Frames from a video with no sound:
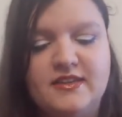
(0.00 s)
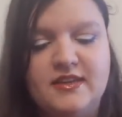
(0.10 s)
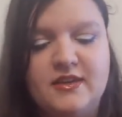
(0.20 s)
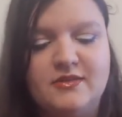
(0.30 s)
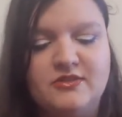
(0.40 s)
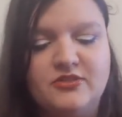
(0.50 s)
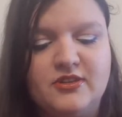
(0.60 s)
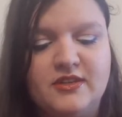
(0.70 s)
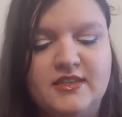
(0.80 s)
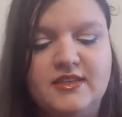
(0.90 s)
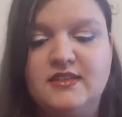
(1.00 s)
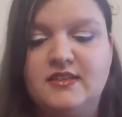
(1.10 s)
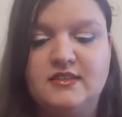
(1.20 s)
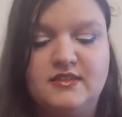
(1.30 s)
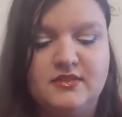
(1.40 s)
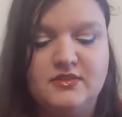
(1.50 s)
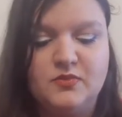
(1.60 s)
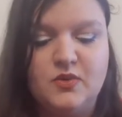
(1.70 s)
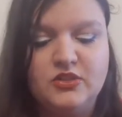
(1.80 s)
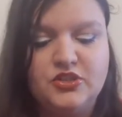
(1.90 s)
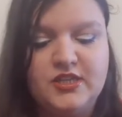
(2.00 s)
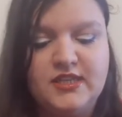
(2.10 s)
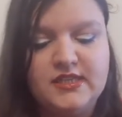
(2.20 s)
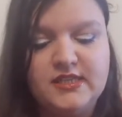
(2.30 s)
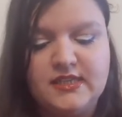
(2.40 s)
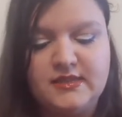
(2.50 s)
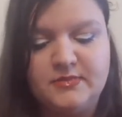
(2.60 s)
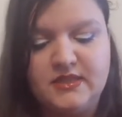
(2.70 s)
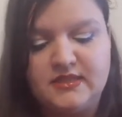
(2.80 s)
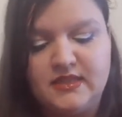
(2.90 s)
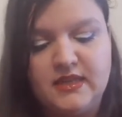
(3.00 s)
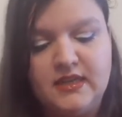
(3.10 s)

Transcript: I will try to swatch it. Let me see.